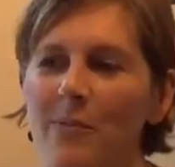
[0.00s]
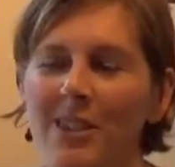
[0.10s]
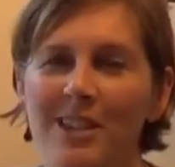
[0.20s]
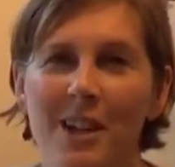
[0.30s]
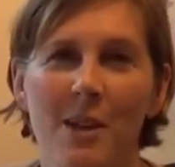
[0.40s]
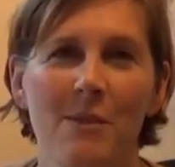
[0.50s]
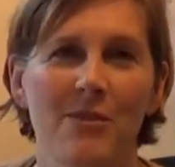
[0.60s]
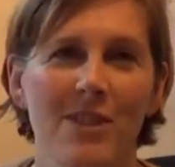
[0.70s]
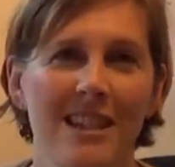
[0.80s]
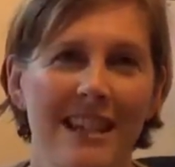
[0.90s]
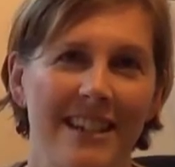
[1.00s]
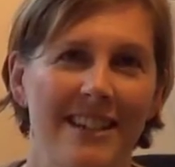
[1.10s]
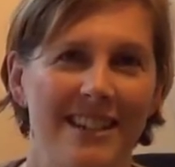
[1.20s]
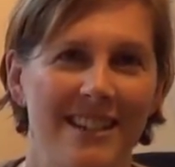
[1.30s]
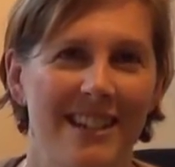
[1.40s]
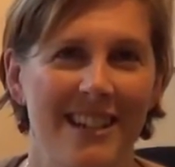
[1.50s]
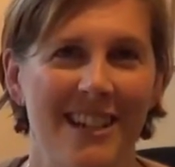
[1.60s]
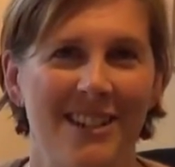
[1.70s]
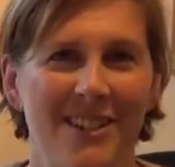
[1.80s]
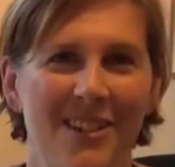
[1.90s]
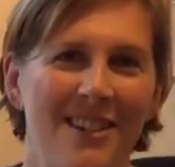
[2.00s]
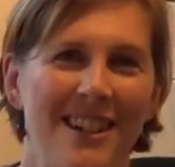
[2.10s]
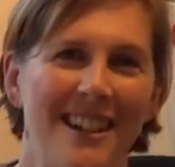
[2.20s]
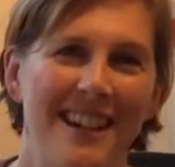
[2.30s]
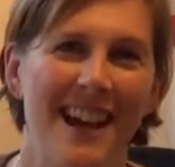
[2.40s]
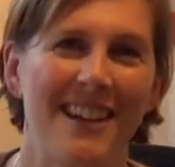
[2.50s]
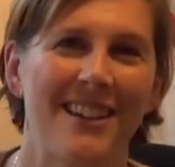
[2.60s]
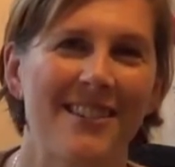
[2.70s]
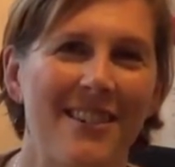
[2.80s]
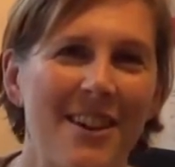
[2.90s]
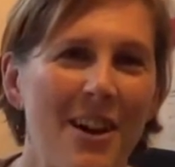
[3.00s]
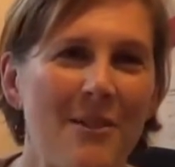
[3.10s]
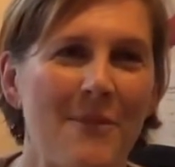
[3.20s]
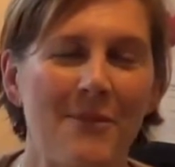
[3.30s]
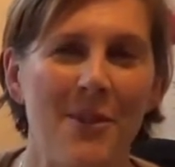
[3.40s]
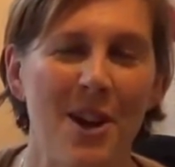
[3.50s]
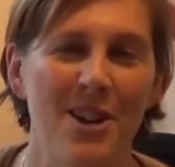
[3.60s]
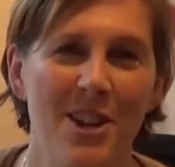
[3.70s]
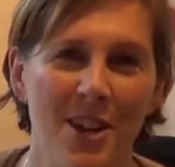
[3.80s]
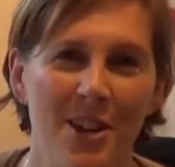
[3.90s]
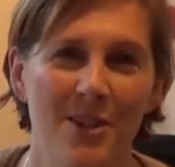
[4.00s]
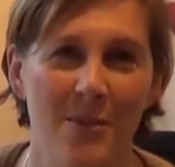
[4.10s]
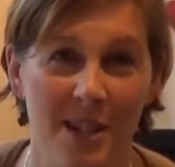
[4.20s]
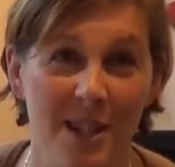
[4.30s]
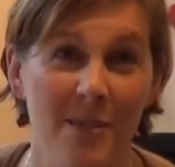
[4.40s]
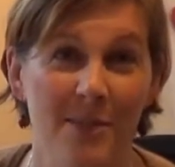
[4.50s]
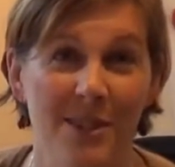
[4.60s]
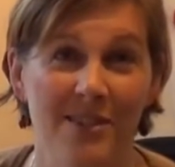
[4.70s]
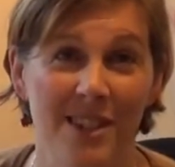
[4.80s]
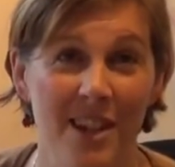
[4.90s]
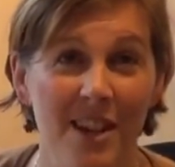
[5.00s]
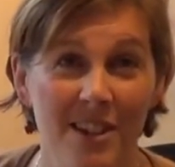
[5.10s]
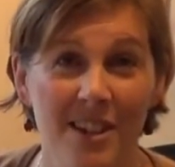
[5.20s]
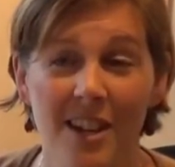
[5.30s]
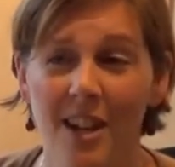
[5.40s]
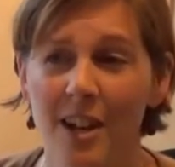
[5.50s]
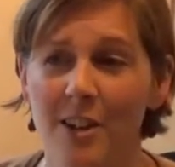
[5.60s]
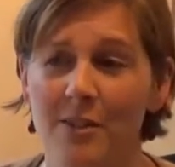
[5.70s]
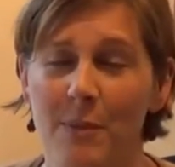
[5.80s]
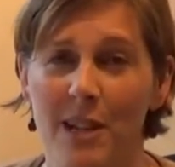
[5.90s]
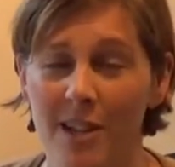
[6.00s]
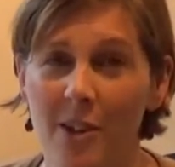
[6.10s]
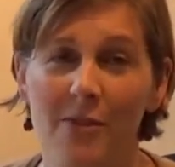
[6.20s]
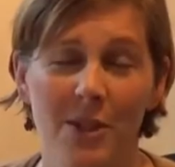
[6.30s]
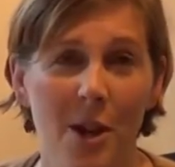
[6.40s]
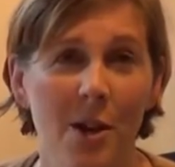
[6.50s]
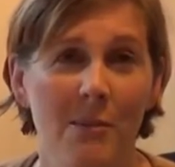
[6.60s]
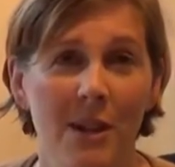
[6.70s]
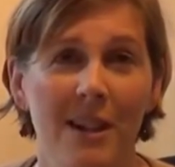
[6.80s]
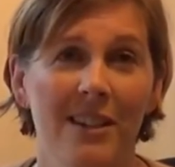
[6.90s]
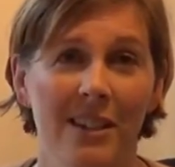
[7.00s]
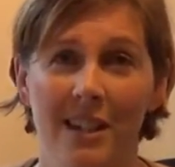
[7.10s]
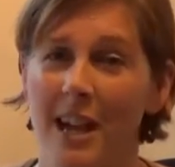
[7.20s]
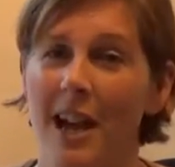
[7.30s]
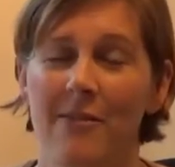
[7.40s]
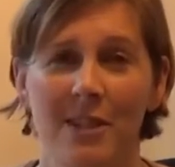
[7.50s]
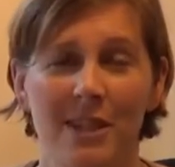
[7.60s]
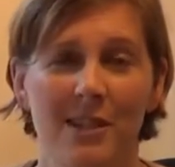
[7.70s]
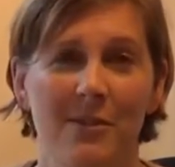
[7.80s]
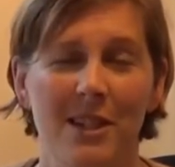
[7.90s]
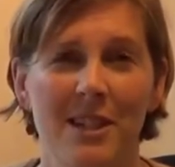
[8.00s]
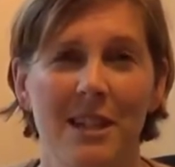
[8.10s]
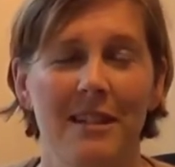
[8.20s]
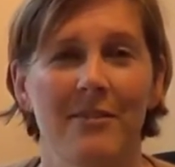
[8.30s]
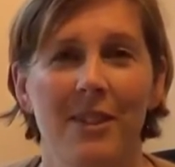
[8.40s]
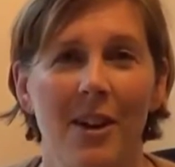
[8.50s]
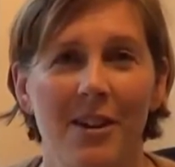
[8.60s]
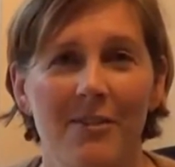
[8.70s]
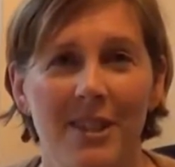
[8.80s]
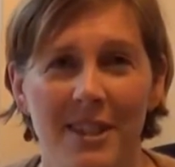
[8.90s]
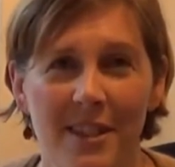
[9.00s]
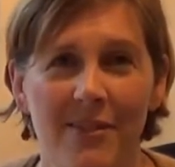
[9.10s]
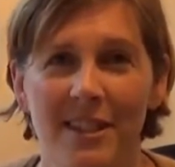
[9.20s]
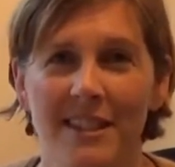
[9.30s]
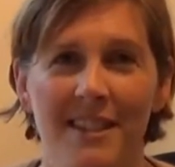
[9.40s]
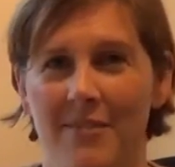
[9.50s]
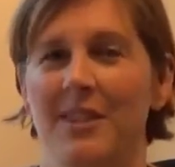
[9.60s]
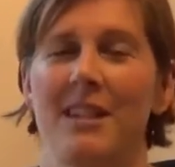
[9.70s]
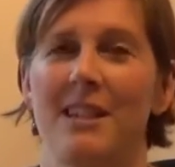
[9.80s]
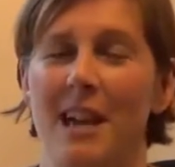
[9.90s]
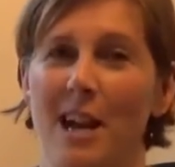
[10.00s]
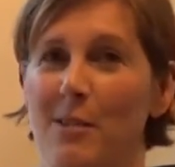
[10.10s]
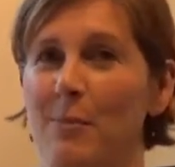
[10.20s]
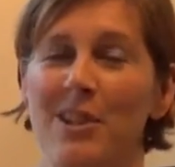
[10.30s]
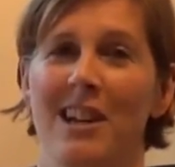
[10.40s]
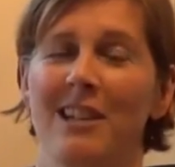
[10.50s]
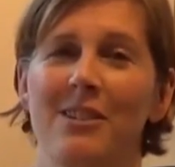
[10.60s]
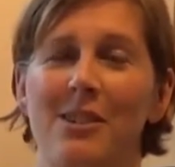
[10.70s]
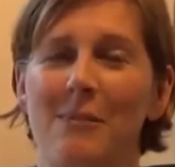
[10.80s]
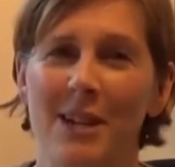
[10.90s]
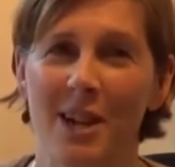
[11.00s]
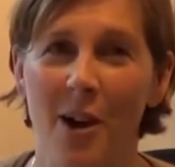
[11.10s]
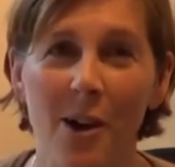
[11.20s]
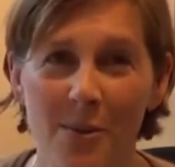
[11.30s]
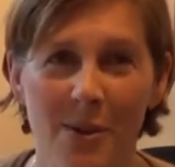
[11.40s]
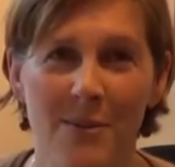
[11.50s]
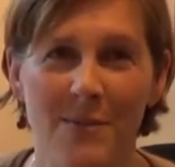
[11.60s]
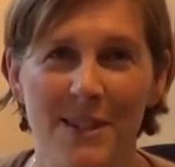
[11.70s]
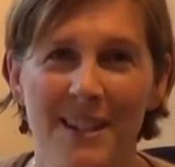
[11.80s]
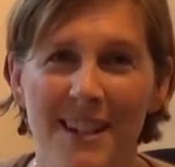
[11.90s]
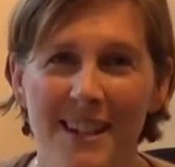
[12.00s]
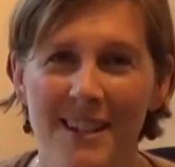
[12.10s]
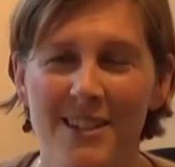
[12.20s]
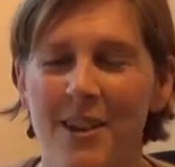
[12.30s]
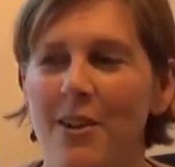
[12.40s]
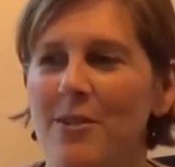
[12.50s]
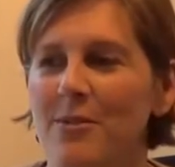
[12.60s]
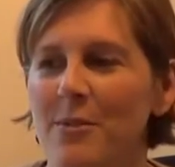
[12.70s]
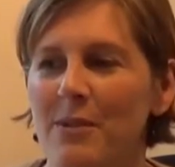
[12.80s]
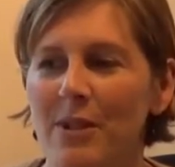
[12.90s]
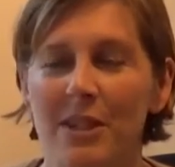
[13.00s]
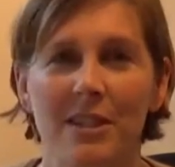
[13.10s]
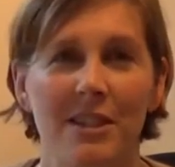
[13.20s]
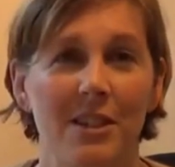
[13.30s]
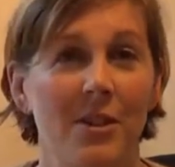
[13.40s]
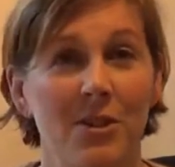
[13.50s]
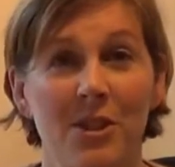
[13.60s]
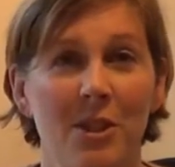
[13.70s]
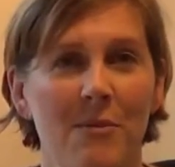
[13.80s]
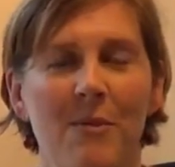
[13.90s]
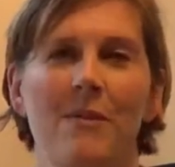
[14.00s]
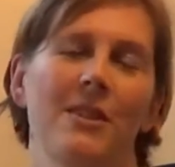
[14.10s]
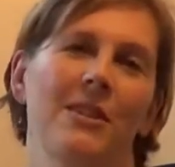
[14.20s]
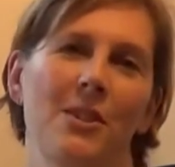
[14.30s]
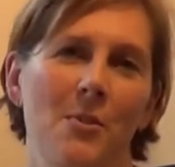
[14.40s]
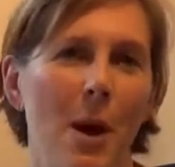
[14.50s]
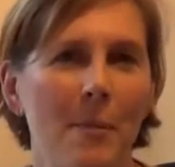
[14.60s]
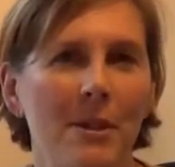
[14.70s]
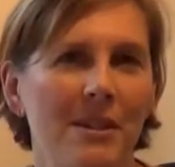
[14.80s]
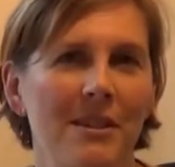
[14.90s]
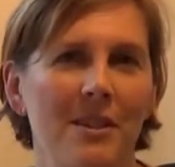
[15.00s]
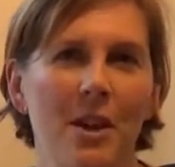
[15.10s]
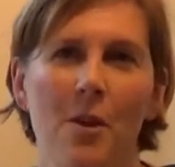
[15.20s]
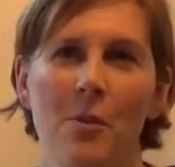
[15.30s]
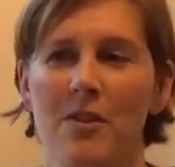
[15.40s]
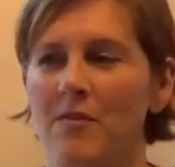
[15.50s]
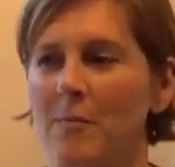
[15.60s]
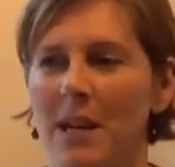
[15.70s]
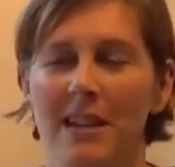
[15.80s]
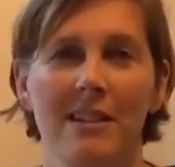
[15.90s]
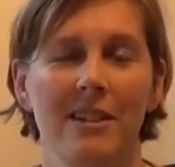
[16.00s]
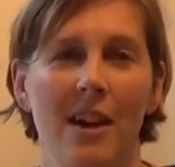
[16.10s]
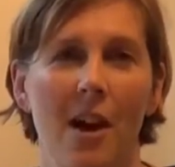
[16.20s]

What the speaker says: This game is ridiculously historically accurate. I'm quite a nerd when it comes to research, and I've spent a lot of time looking at every single detail of life in the 1770s as pertains to being a highwaywoman. So we've looked at the costumes, we've looked at the weapons, we've been